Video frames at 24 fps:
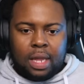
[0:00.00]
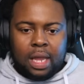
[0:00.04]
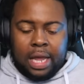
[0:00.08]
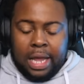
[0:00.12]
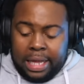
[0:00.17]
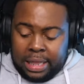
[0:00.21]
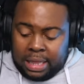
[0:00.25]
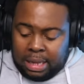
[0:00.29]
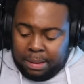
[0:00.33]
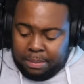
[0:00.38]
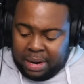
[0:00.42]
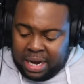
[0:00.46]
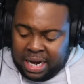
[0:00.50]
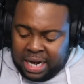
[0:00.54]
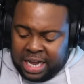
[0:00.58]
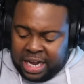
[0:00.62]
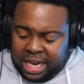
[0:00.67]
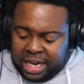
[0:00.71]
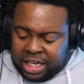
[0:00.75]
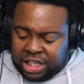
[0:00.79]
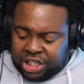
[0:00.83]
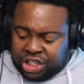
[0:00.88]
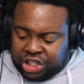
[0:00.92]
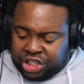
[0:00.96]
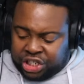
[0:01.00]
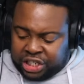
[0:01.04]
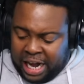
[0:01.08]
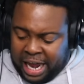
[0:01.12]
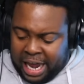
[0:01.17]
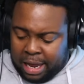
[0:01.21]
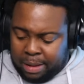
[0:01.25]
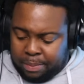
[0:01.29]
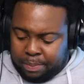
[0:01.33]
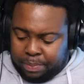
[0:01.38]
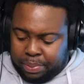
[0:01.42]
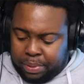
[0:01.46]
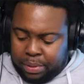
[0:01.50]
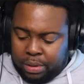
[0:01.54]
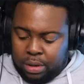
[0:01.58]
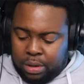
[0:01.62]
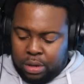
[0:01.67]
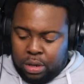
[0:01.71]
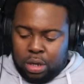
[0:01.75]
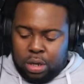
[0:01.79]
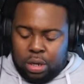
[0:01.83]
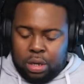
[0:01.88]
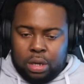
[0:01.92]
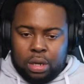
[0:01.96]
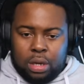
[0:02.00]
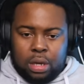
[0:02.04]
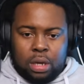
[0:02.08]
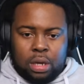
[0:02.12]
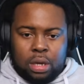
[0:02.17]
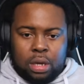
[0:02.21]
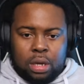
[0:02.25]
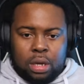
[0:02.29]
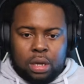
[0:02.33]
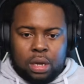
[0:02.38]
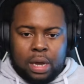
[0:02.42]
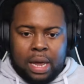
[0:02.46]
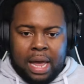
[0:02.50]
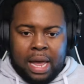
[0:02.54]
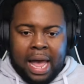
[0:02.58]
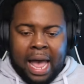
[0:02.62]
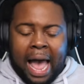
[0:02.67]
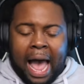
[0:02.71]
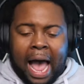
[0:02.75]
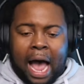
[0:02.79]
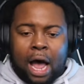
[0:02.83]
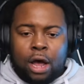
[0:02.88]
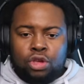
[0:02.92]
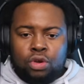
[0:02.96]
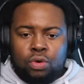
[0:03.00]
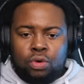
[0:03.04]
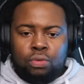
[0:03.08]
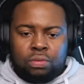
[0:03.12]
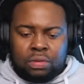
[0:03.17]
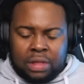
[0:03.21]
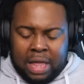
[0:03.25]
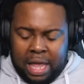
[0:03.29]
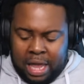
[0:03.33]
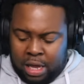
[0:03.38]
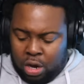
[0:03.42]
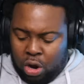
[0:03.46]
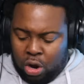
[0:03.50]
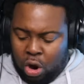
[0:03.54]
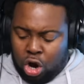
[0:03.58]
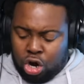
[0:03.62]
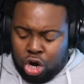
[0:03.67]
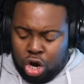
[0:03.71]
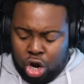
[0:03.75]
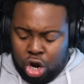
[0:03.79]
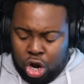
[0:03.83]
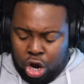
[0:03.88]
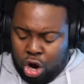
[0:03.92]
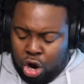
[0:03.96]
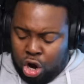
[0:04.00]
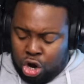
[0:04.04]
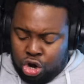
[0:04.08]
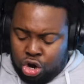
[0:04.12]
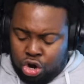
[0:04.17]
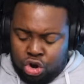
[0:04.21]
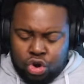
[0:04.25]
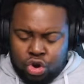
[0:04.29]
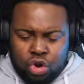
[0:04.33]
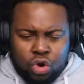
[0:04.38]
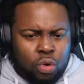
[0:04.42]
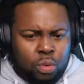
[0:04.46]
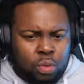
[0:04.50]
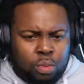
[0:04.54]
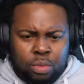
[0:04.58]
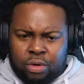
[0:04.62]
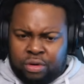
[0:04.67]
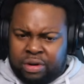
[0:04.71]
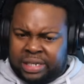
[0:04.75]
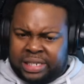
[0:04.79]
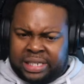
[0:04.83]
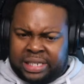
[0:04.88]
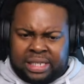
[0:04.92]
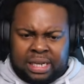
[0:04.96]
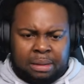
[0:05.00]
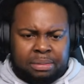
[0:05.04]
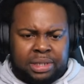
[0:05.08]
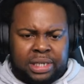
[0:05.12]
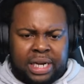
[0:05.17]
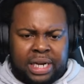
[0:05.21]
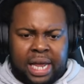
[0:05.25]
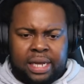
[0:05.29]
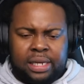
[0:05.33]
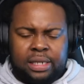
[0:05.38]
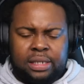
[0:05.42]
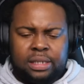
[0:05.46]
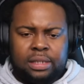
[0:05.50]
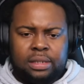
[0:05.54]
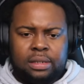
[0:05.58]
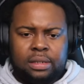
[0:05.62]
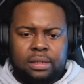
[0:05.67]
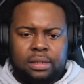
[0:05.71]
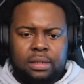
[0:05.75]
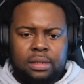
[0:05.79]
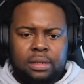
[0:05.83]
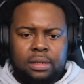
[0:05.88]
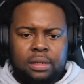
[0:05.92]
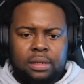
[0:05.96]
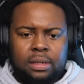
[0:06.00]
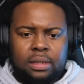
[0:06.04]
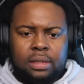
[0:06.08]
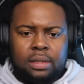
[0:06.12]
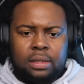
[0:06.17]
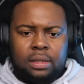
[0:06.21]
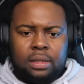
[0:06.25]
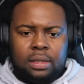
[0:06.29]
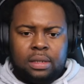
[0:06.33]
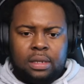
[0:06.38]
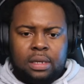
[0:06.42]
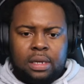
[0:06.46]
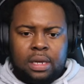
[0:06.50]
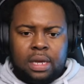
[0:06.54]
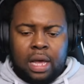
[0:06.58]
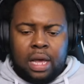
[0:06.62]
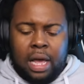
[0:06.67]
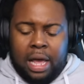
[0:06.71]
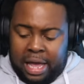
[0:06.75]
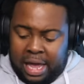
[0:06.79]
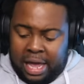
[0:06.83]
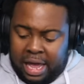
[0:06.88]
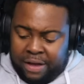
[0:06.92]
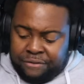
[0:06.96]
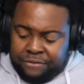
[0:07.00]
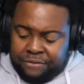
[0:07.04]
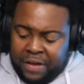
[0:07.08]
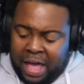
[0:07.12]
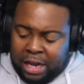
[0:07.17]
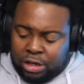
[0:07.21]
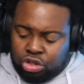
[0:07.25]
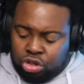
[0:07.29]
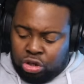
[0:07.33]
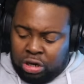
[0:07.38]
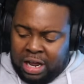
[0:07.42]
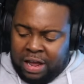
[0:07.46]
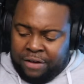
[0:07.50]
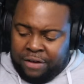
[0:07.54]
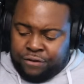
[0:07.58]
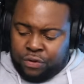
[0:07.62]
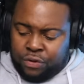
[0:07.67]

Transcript: The media can shape how you think on numerous subjects. Eventually, if you